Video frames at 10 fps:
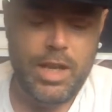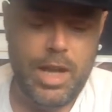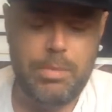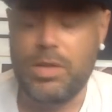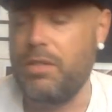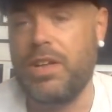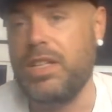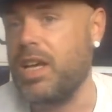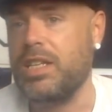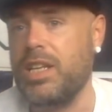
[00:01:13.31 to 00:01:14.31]
Absolutely
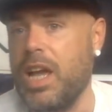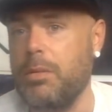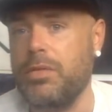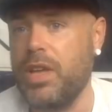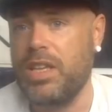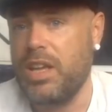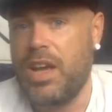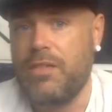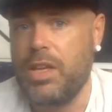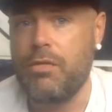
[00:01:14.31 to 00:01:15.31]
fantastic atmosphere. You
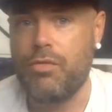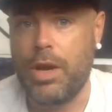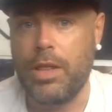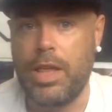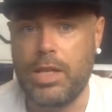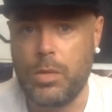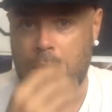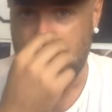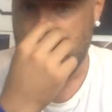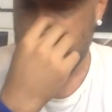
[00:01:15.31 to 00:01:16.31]
have to give credit to that as
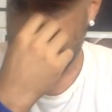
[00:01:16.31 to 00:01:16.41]
well.